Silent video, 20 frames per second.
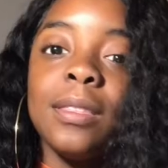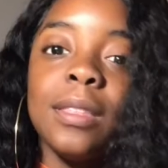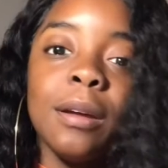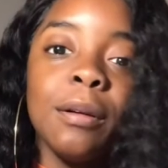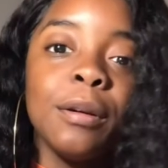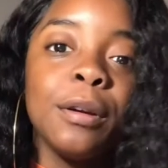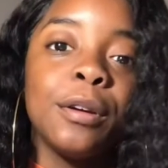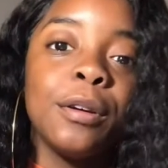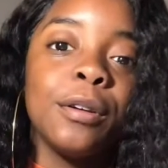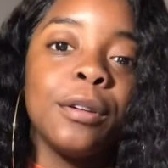
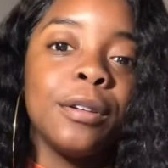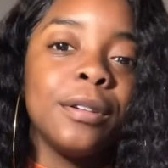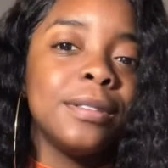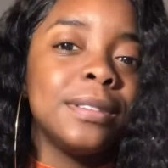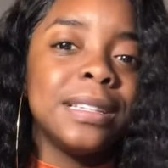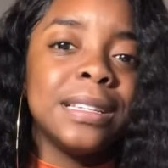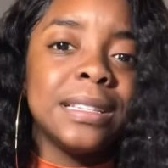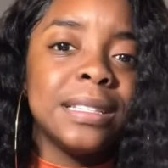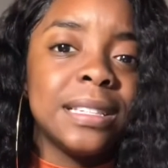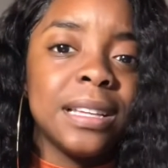their
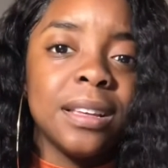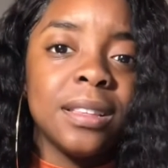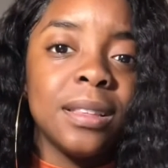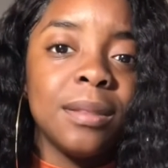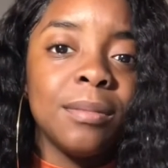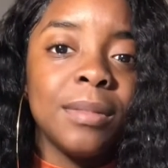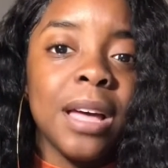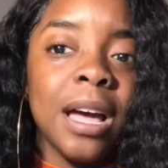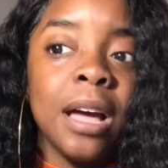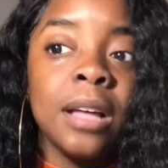recruiters didn't tell
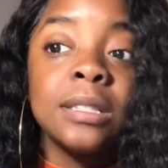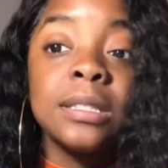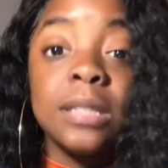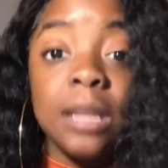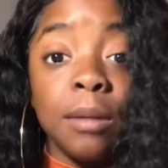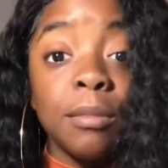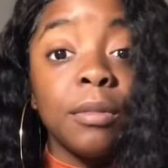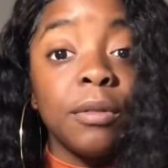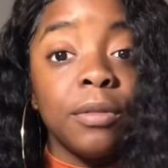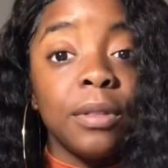them that.
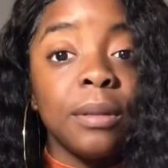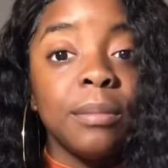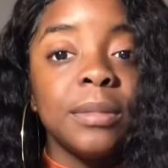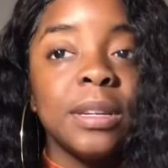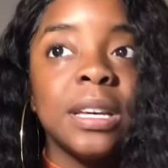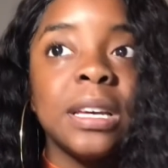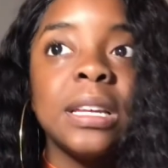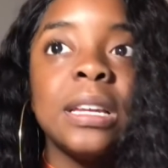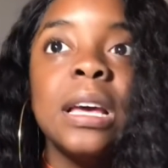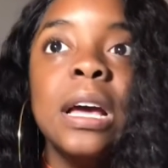Some of them
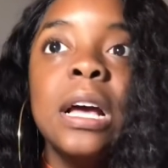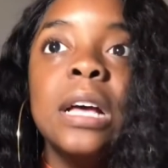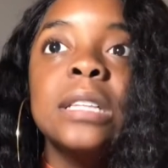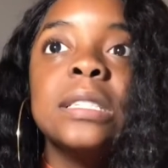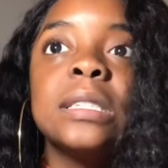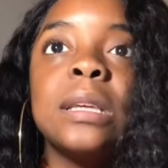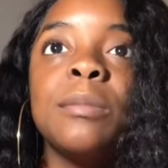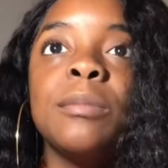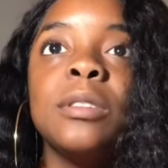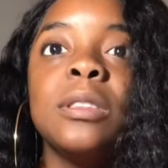did.
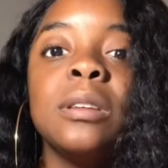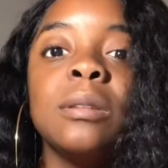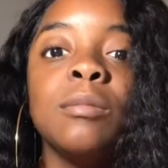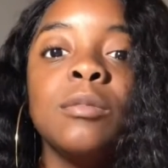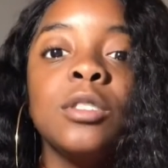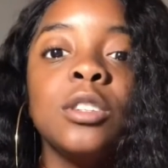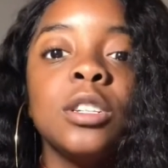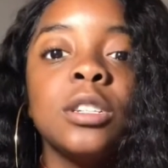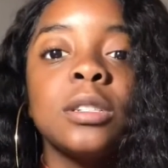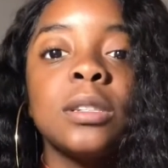Some of them
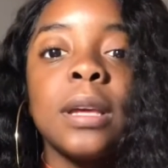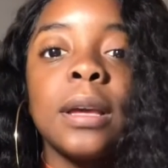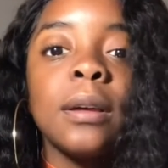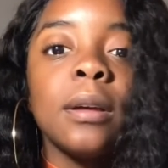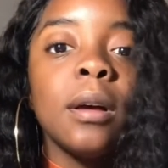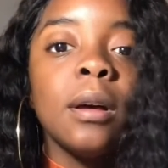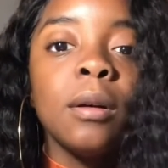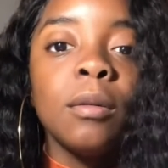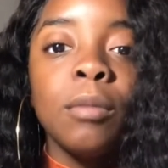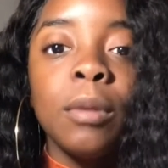were just like,
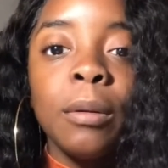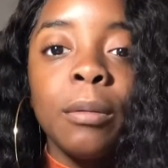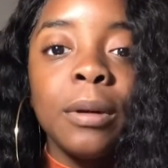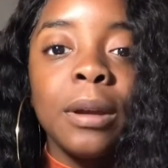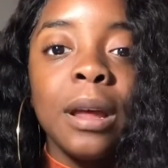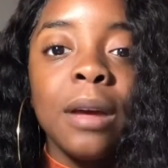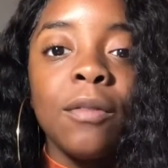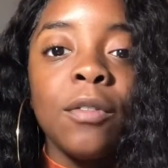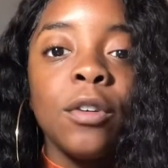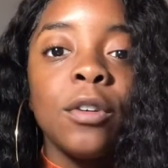oh, wear
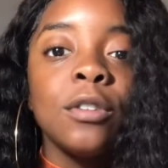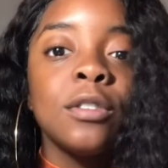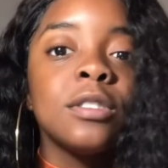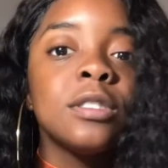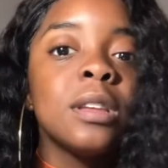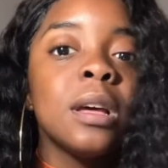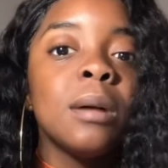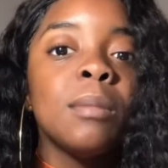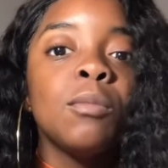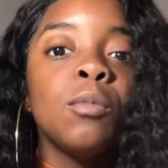whatever.
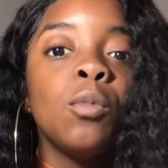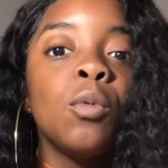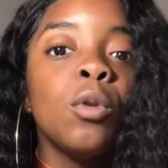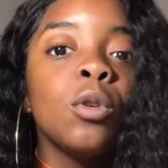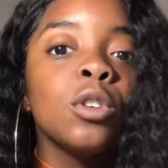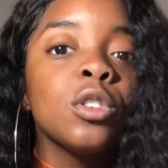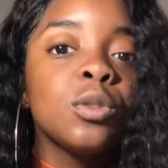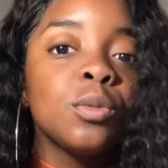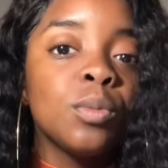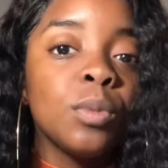Some
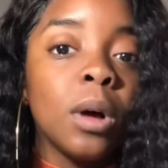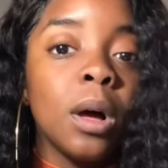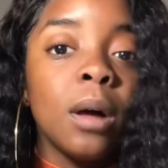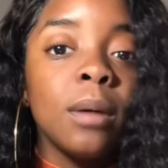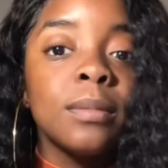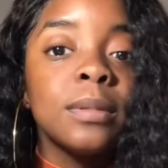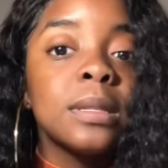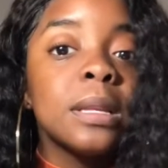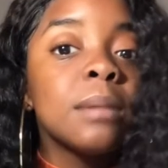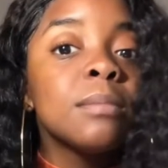wore,
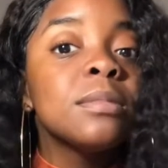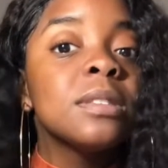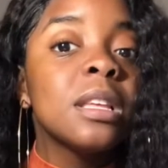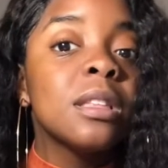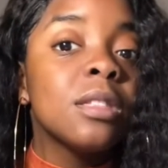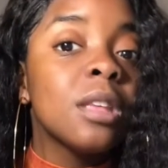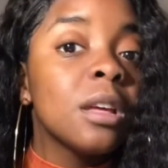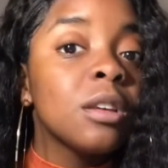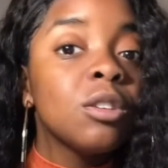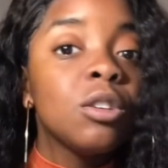some
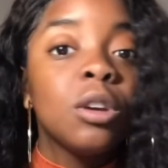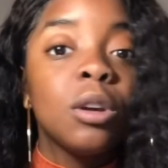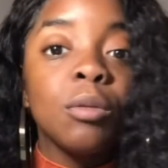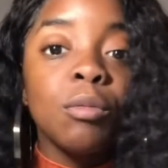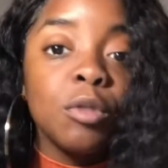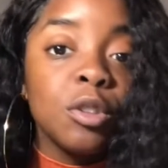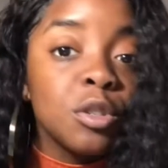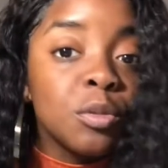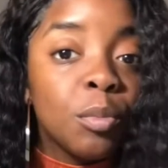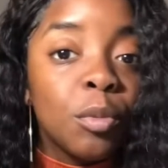said that you
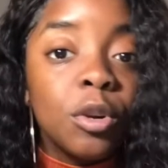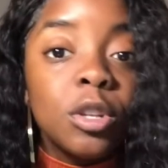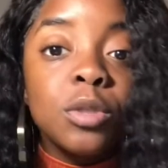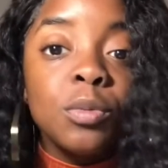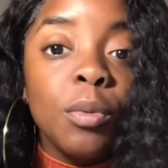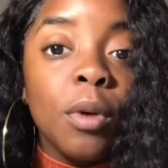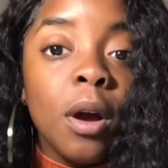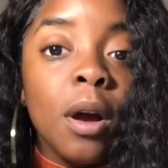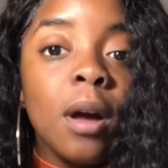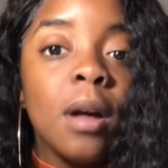can wear sports
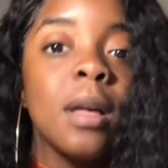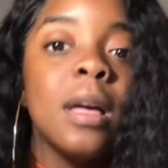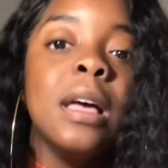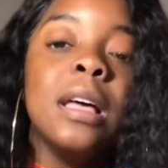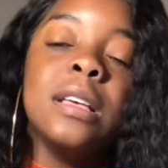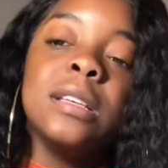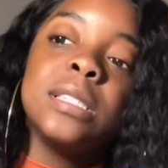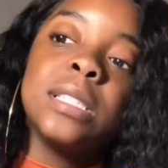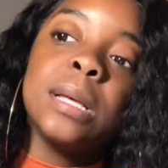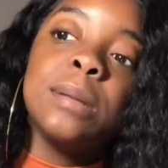bra.
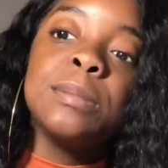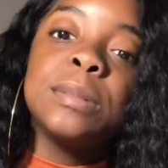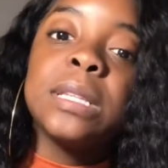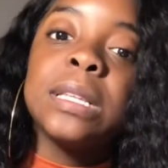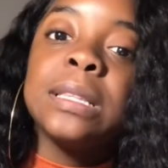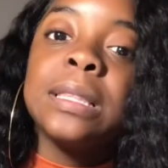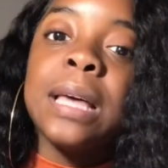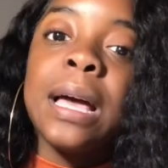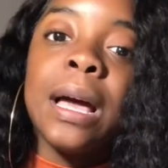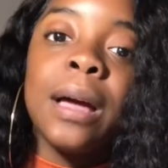Some
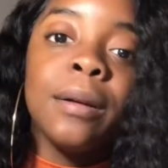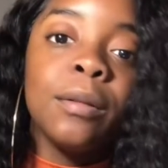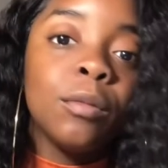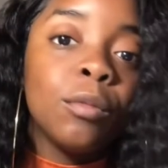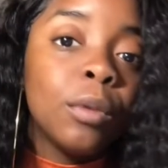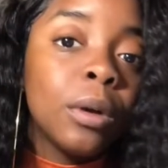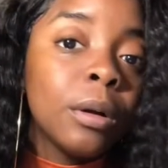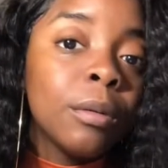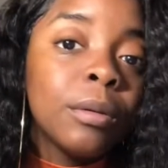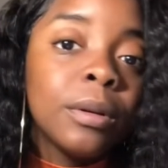said that
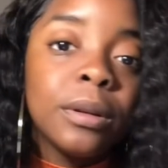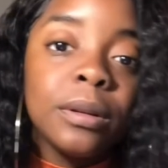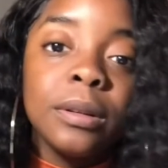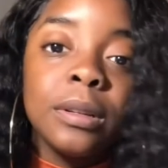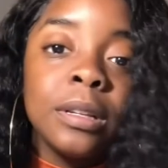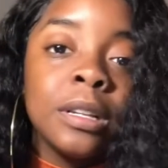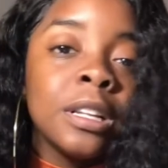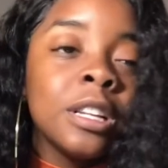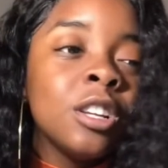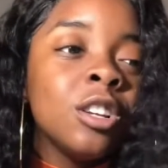wear what,
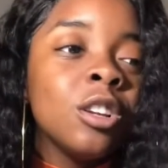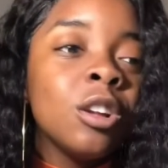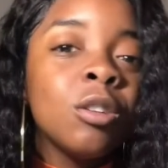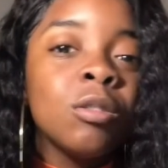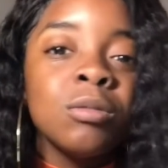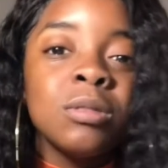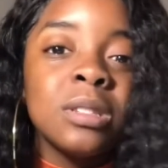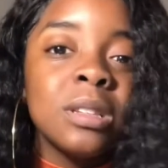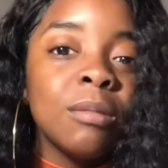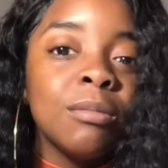
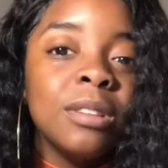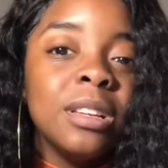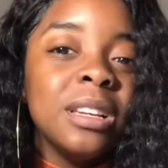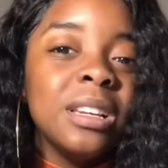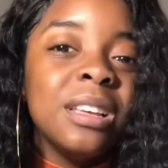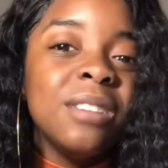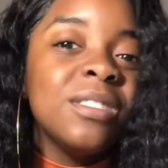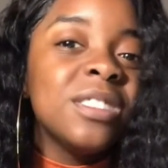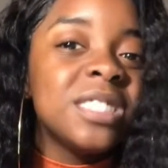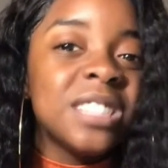some
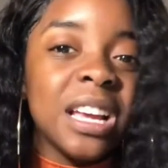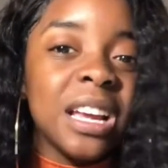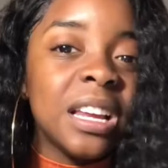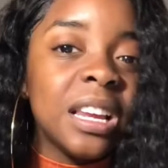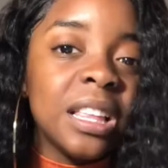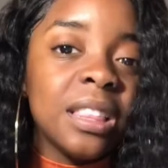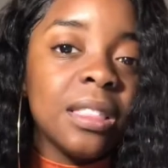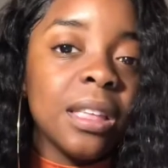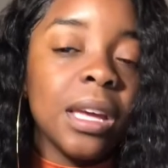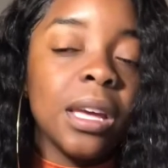didn't even say
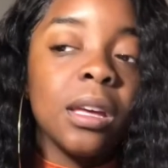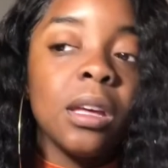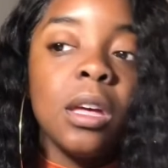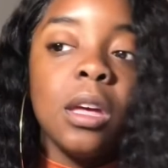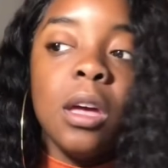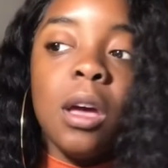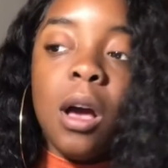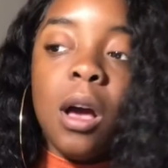anything.